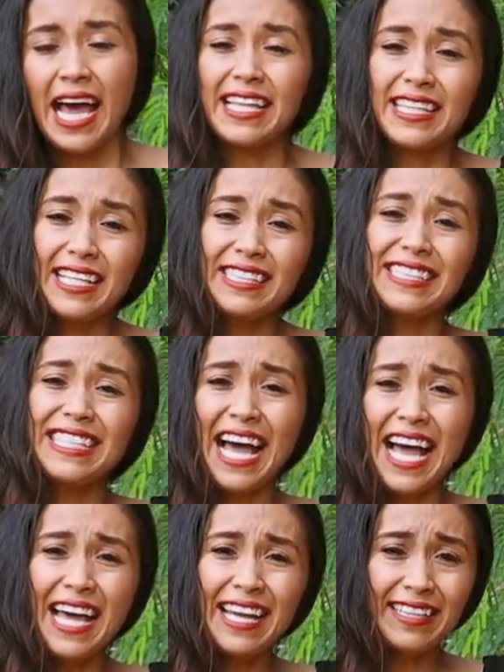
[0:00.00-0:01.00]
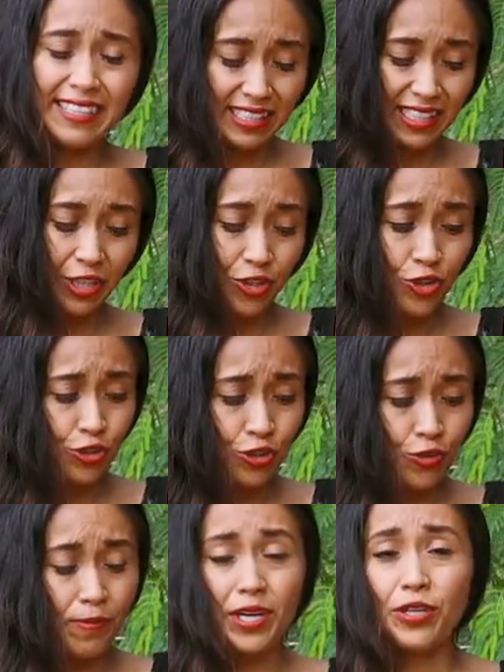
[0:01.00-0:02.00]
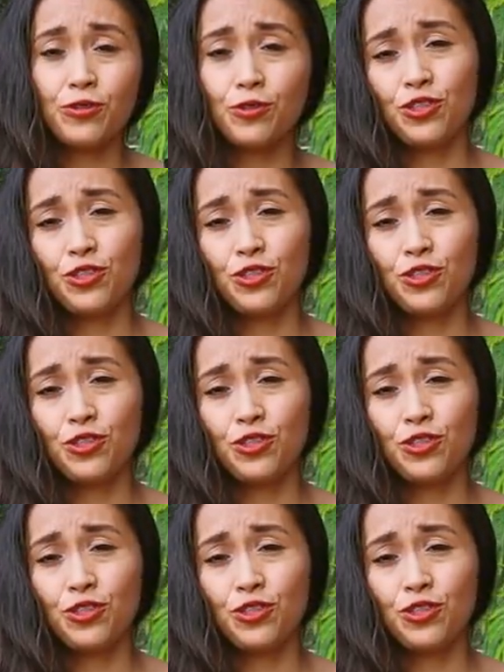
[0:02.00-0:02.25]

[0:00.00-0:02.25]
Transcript: And then Ta, the YouTuber who